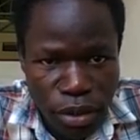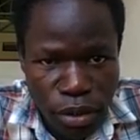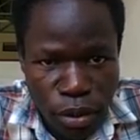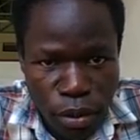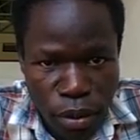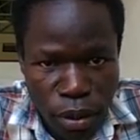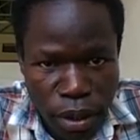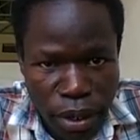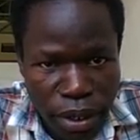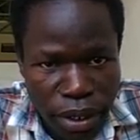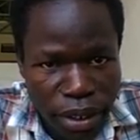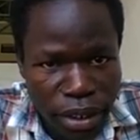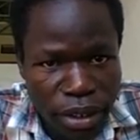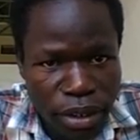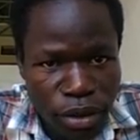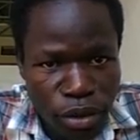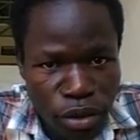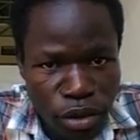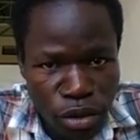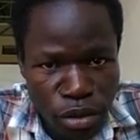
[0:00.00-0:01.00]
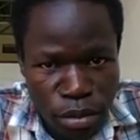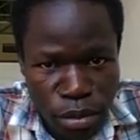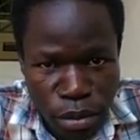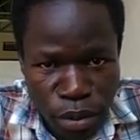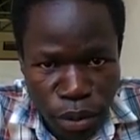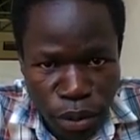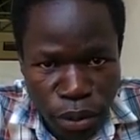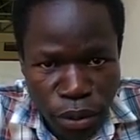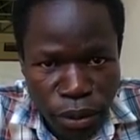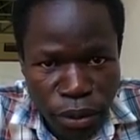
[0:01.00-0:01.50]
one or
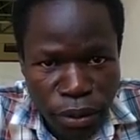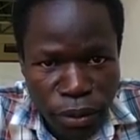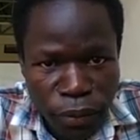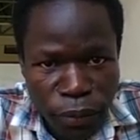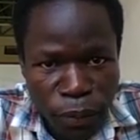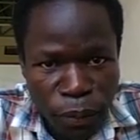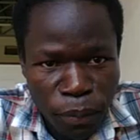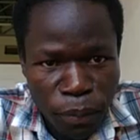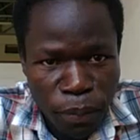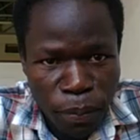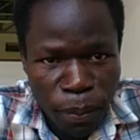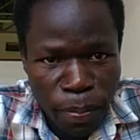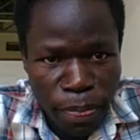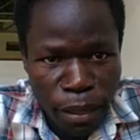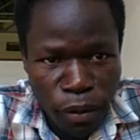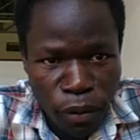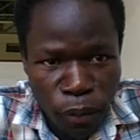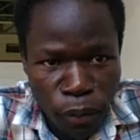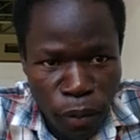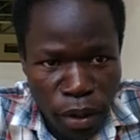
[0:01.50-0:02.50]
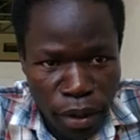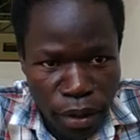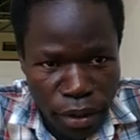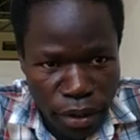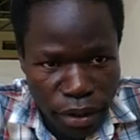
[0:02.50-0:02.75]
more worksheets.